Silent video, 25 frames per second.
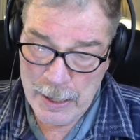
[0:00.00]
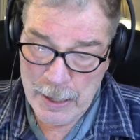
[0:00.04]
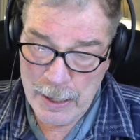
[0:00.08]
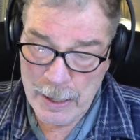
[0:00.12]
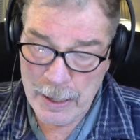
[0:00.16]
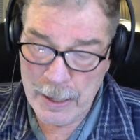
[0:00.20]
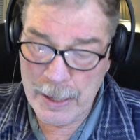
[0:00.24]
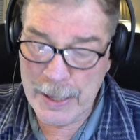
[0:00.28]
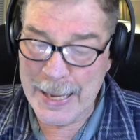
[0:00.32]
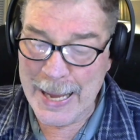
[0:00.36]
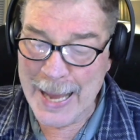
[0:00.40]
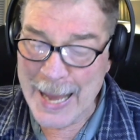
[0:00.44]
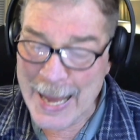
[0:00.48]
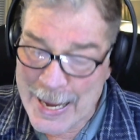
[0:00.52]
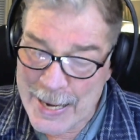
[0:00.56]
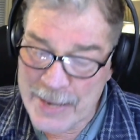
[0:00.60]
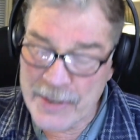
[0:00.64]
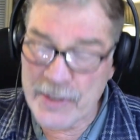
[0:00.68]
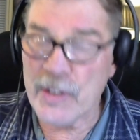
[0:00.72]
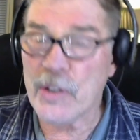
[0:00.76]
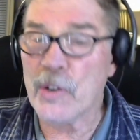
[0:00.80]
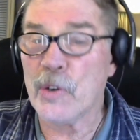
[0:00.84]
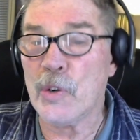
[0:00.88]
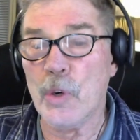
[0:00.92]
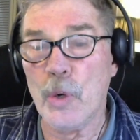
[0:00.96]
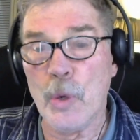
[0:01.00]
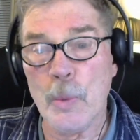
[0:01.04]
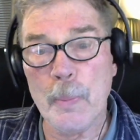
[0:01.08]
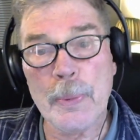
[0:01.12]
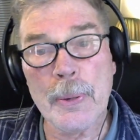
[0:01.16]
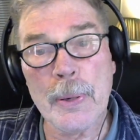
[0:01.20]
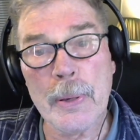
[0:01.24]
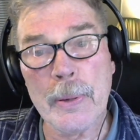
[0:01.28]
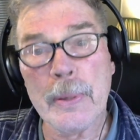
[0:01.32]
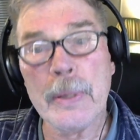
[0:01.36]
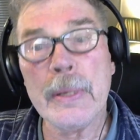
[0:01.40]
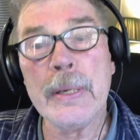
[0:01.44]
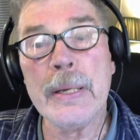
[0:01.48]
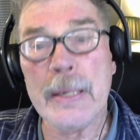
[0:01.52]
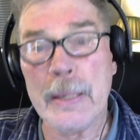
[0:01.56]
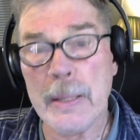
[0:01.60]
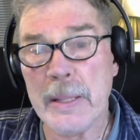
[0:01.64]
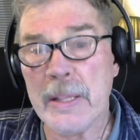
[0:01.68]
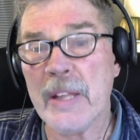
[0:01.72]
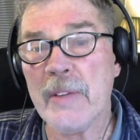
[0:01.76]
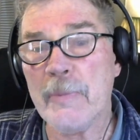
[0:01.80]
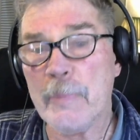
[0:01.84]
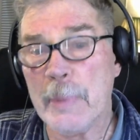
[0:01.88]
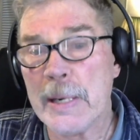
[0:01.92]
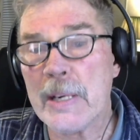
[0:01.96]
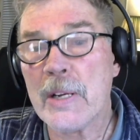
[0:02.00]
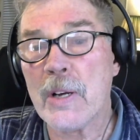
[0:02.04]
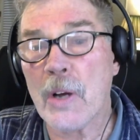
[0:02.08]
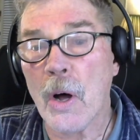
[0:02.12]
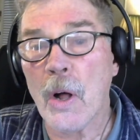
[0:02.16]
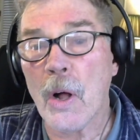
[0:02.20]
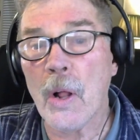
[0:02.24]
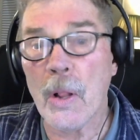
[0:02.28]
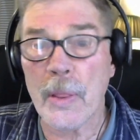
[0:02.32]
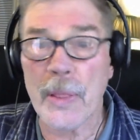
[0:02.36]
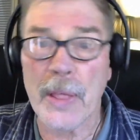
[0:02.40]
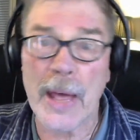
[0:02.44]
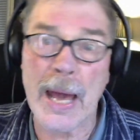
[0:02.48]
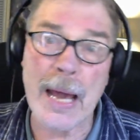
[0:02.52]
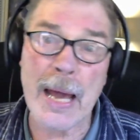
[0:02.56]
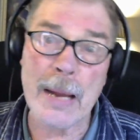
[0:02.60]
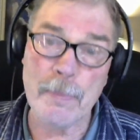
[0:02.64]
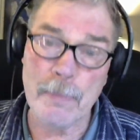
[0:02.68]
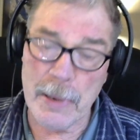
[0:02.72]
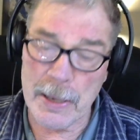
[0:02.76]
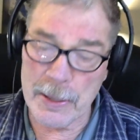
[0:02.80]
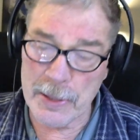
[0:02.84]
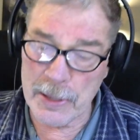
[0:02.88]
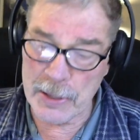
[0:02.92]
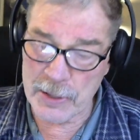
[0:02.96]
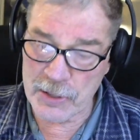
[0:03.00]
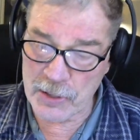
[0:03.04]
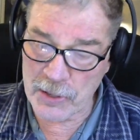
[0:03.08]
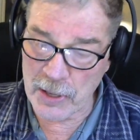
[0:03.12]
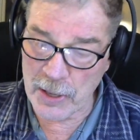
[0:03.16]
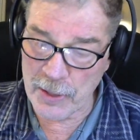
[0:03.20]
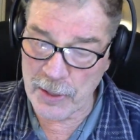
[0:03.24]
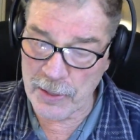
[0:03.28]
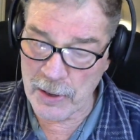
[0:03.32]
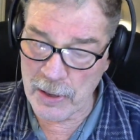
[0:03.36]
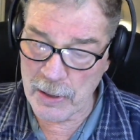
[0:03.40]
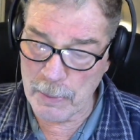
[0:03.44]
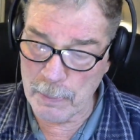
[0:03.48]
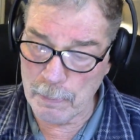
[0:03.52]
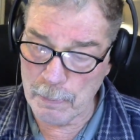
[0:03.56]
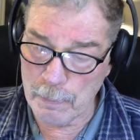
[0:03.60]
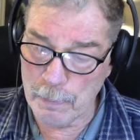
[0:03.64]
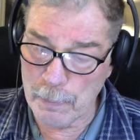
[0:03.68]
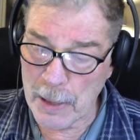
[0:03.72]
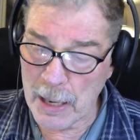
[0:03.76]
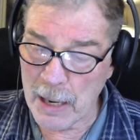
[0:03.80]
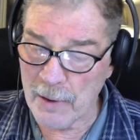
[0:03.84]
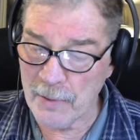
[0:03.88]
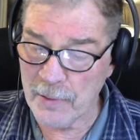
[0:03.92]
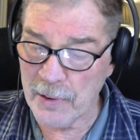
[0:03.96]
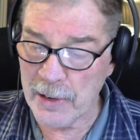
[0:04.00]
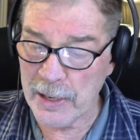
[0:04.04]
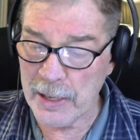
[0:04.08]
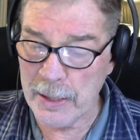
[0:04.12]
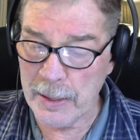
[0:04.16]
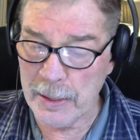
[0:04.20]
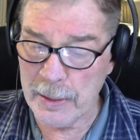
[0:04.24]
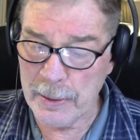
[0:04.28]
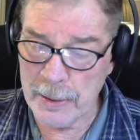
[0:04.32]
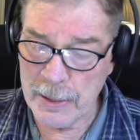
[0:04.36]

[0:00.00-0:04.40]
hate group, and they've been called that by the Southern Poverty